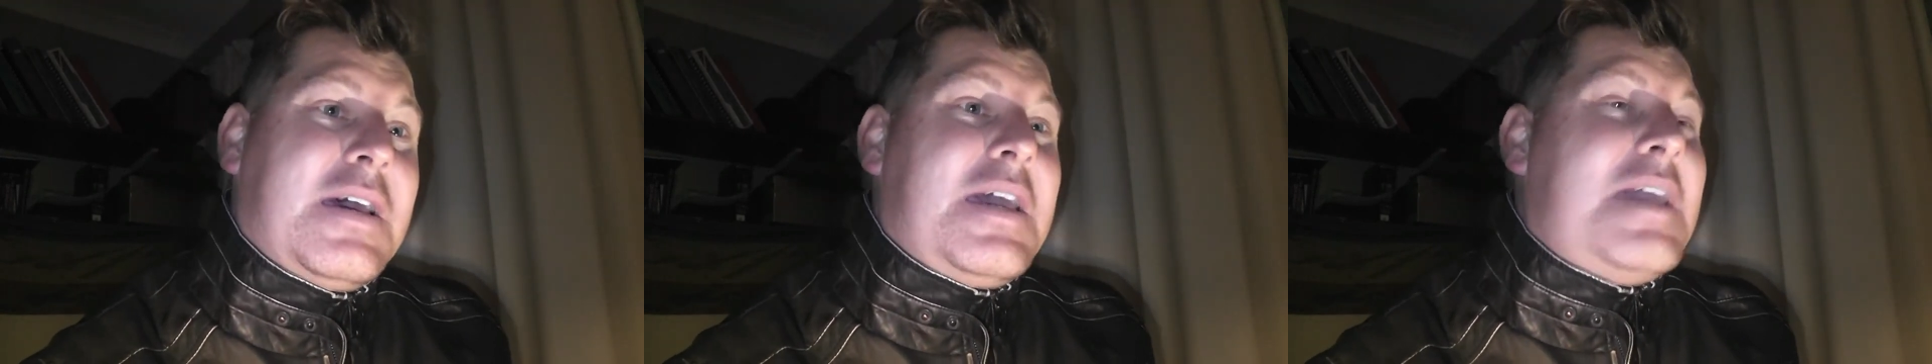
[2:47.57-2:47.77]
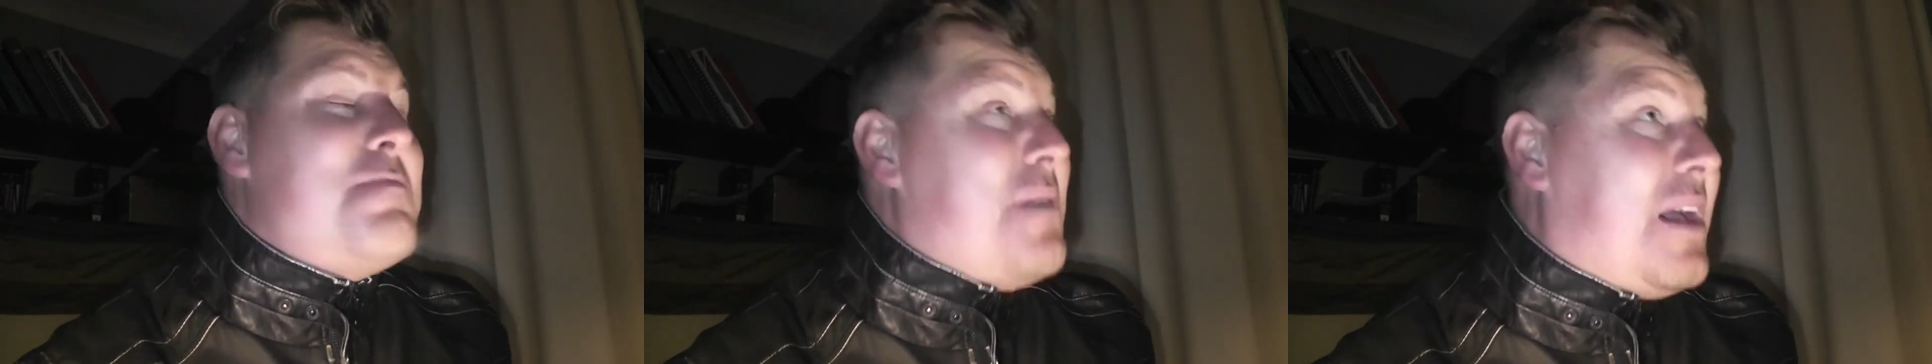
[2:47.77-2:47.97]

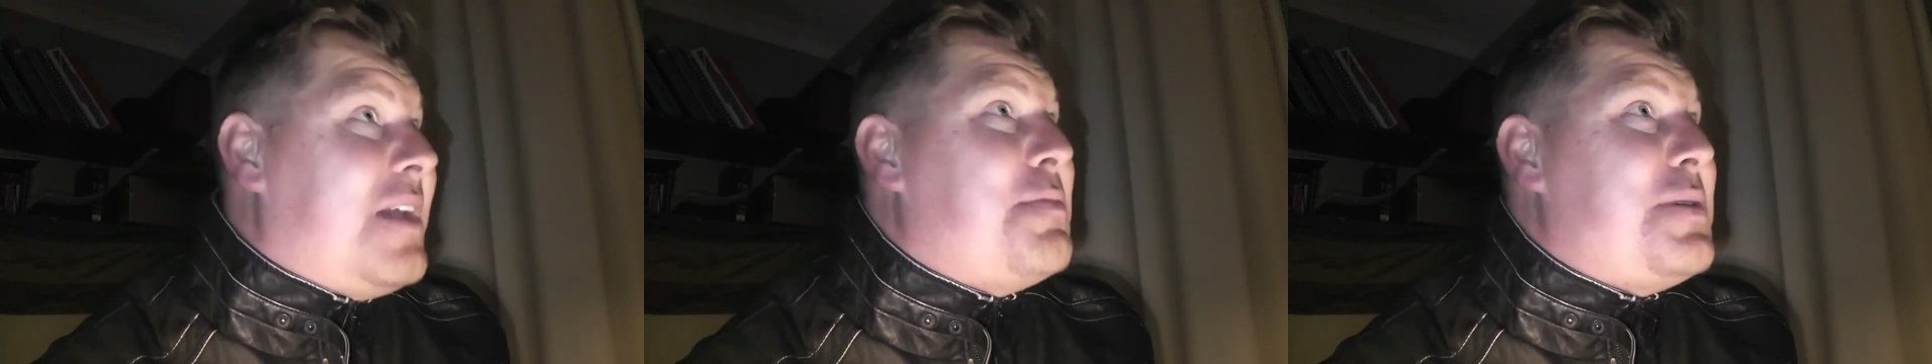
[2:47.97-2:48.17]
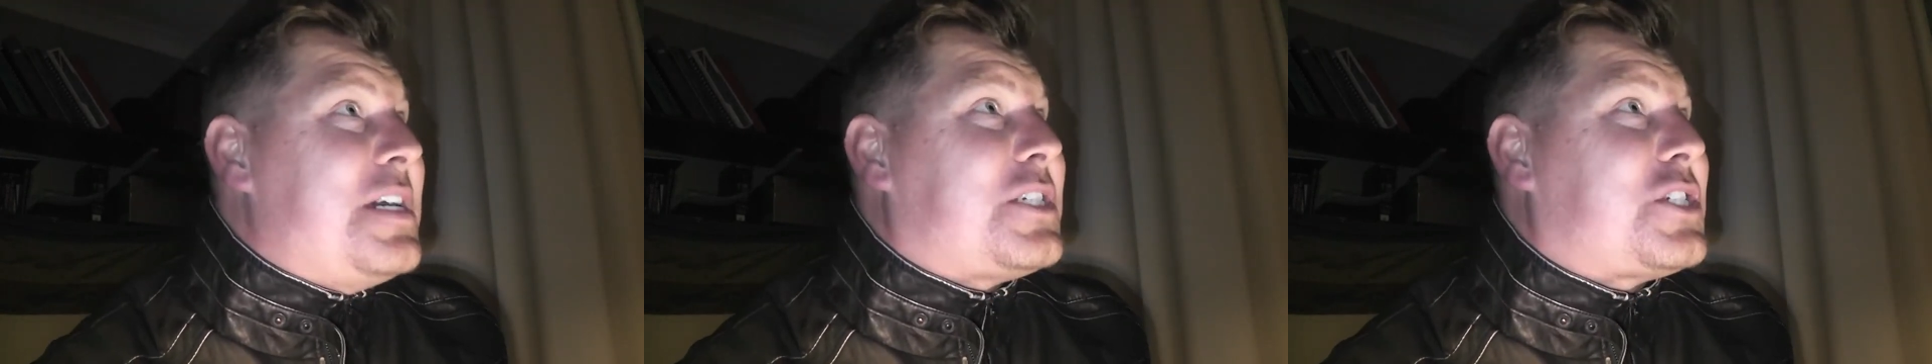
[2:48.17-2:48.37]
he
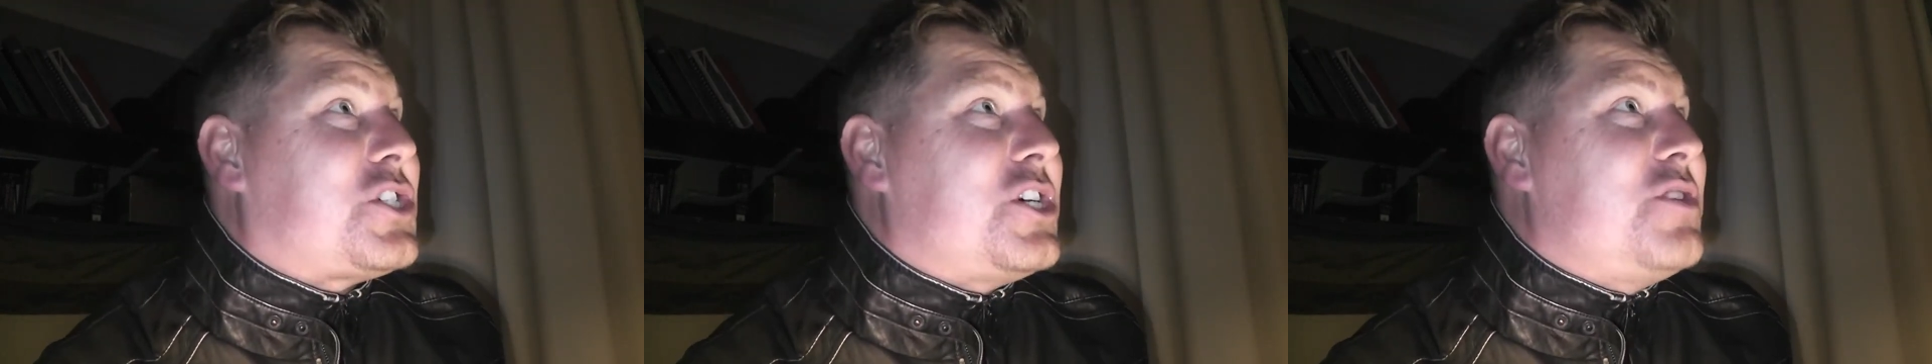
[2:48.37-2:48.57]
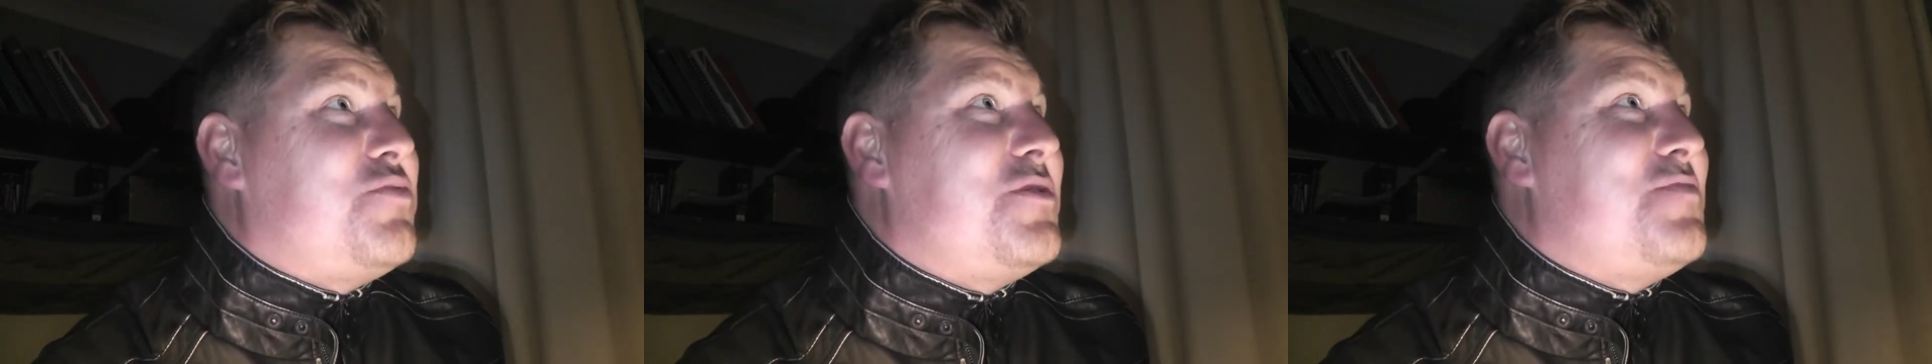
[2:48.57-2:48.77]
may be a
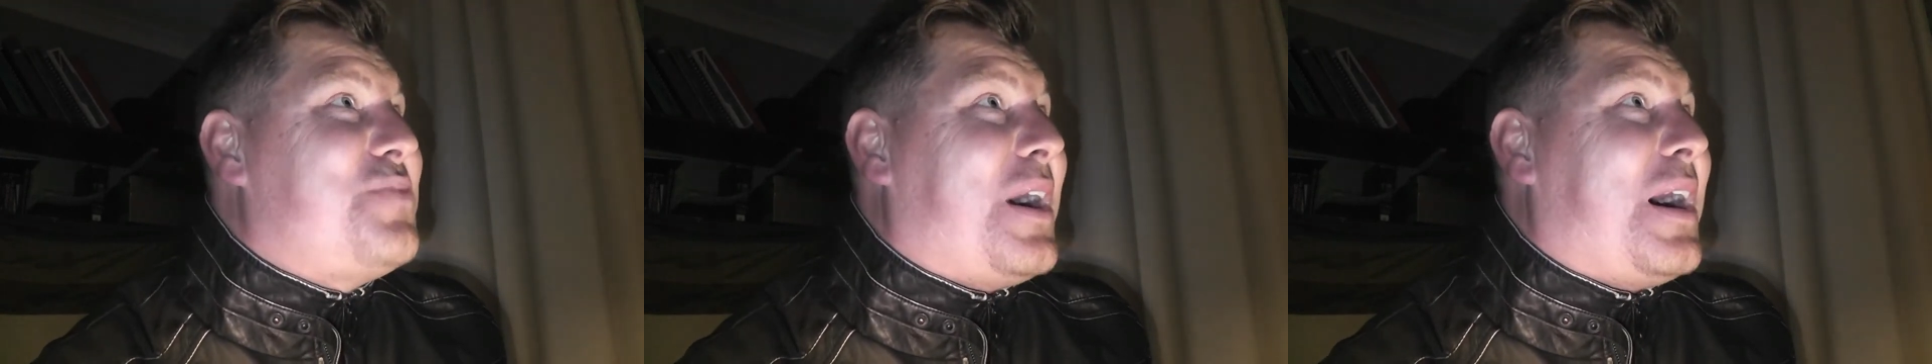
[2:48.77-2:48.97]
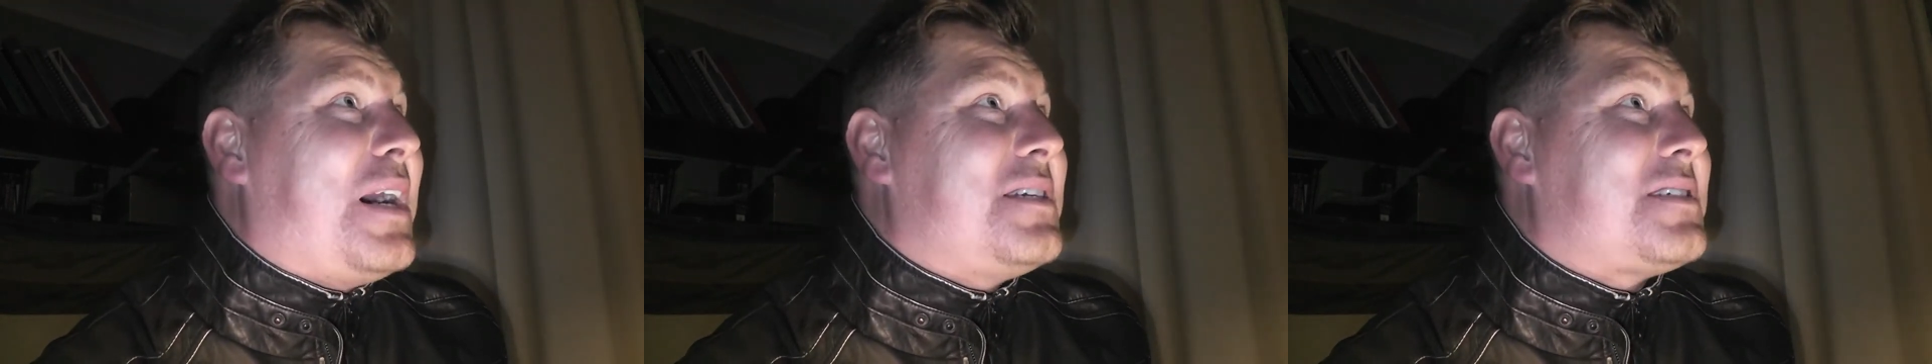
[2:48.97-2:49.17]
stupid
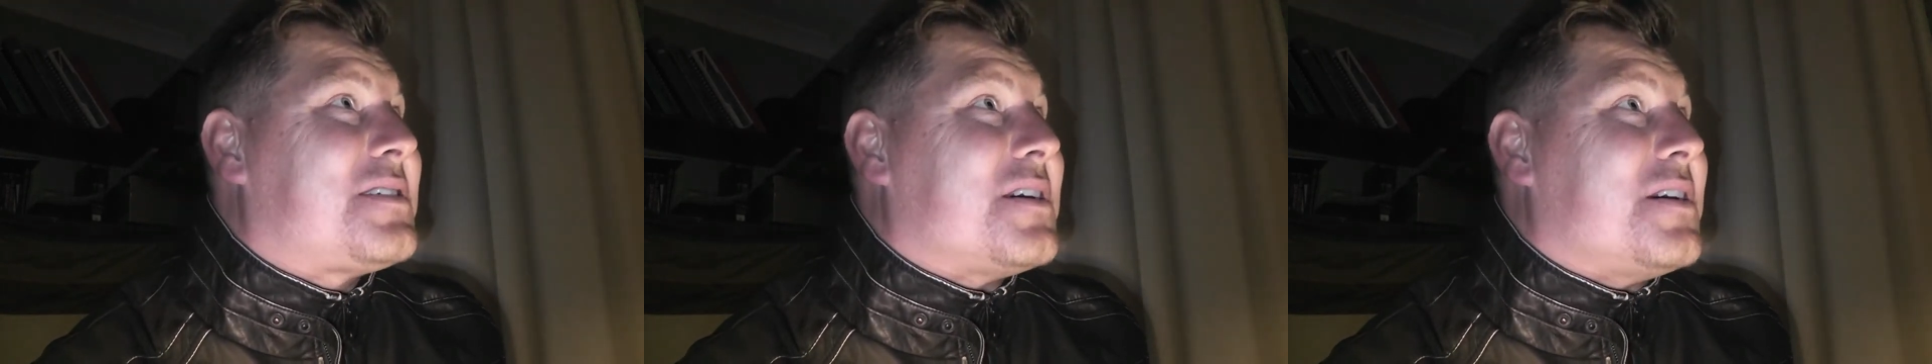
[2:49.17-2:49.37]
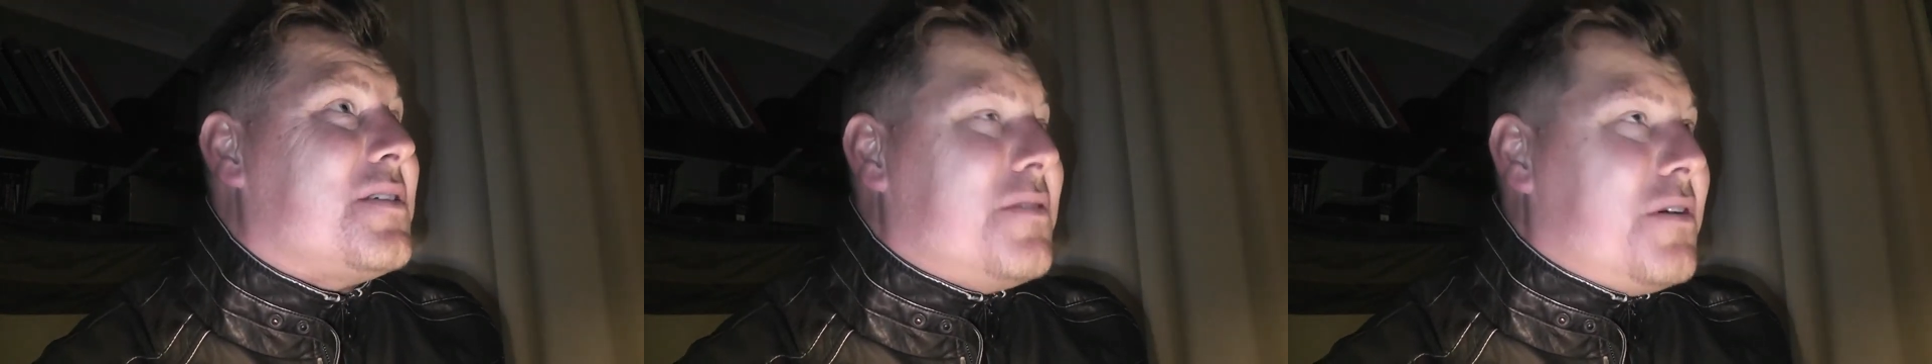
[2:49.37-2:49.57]

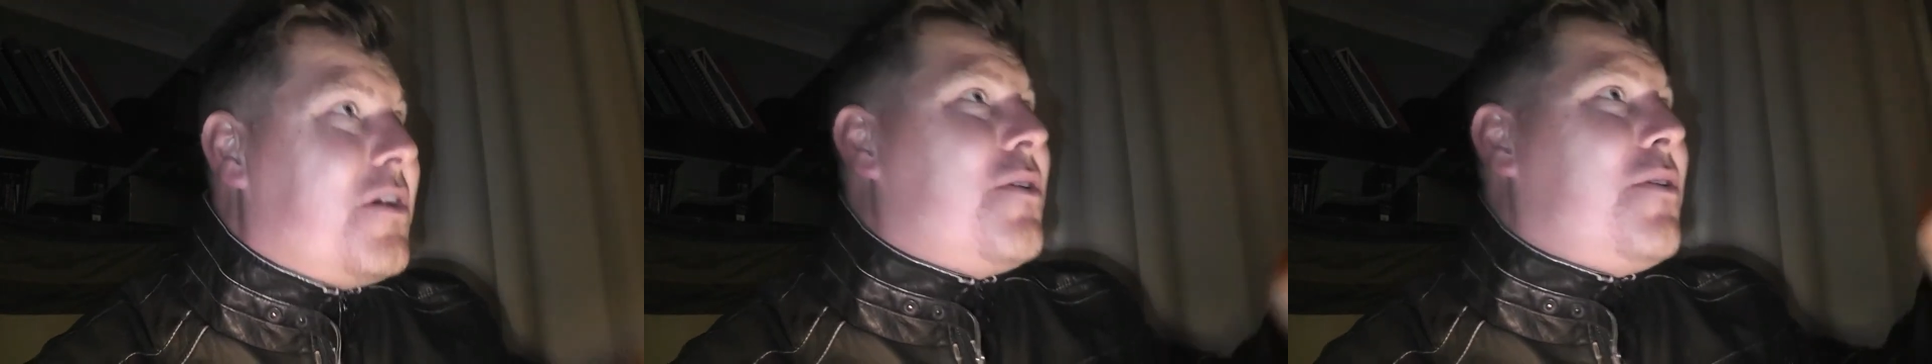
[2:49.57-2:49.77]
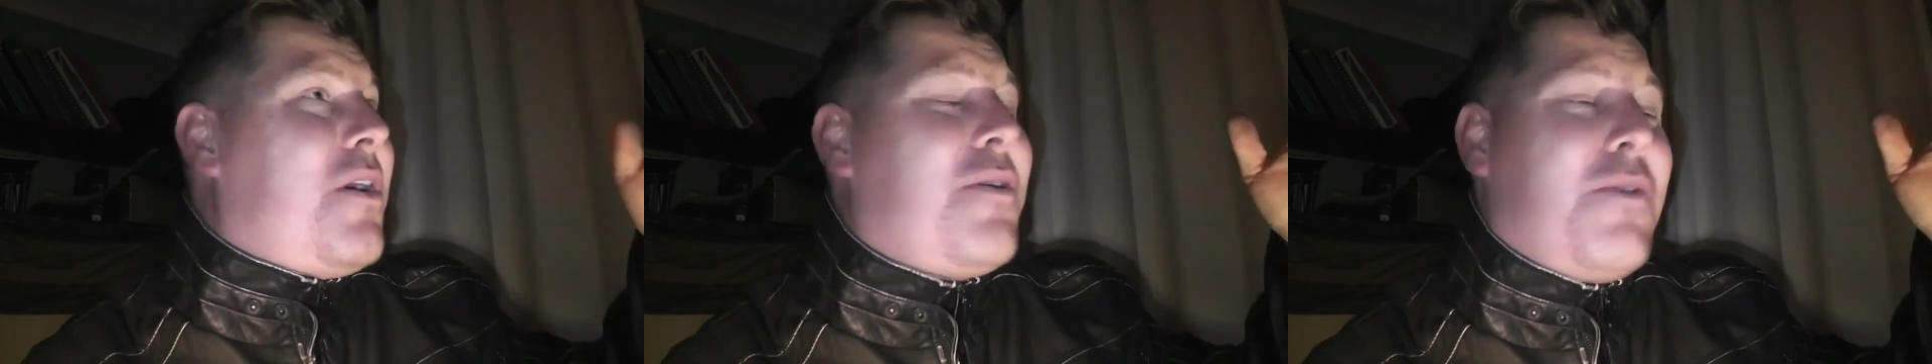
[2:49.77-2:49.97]
bastard.
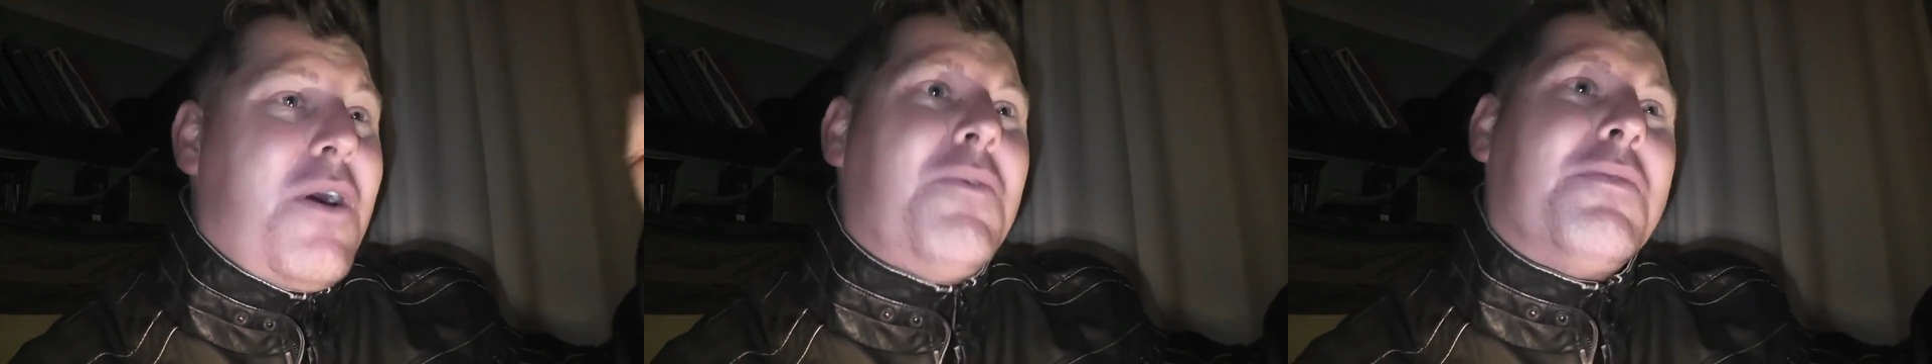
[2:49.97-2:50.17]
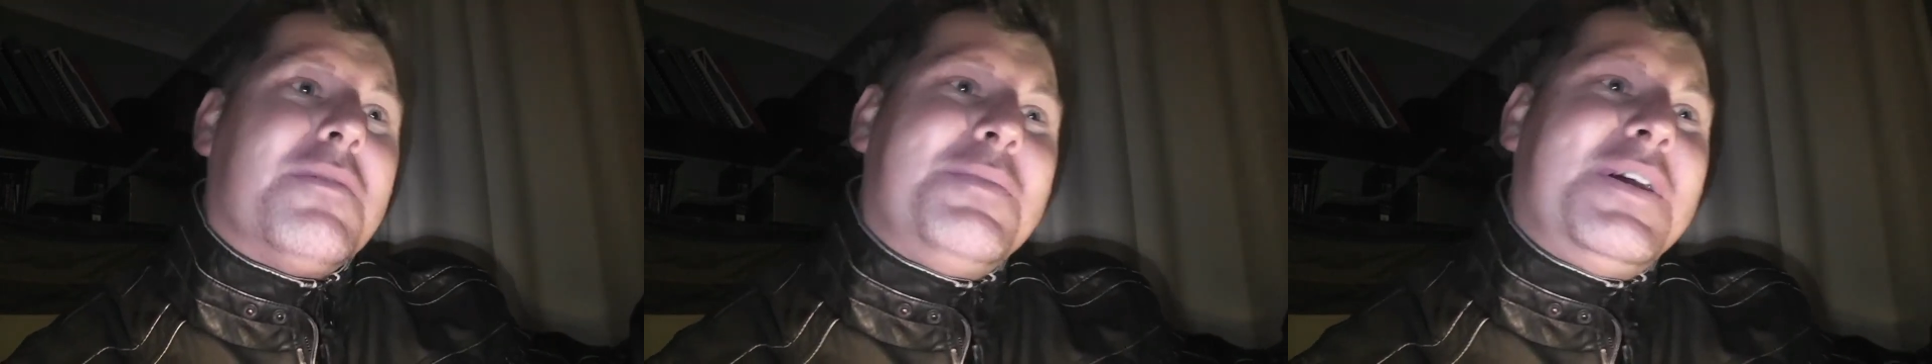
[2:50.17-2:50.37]
Oh, oh,
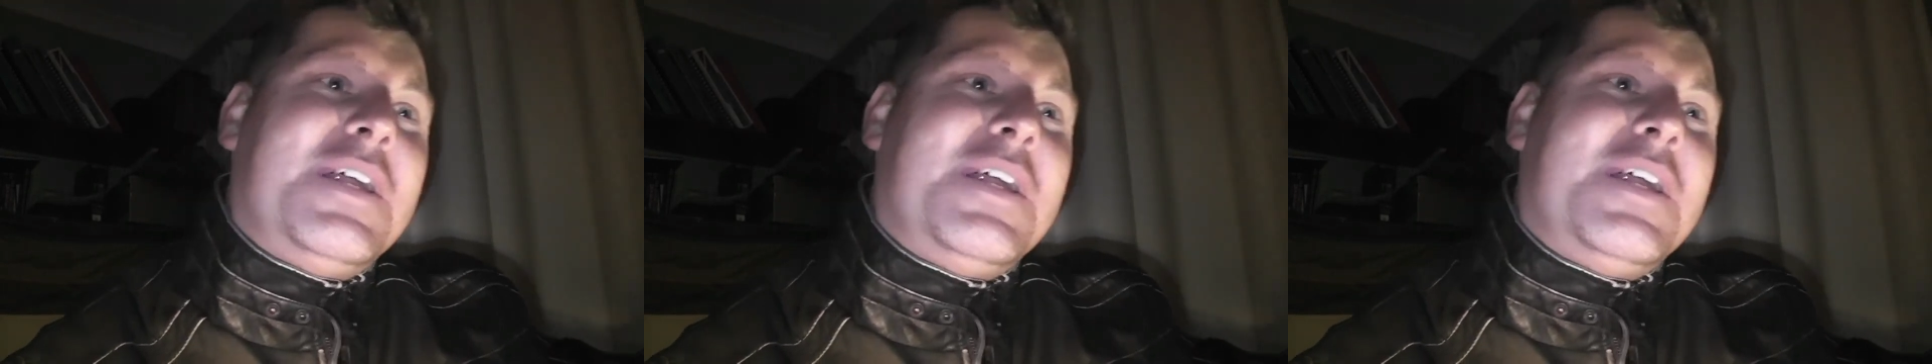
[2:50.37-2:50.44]
hold on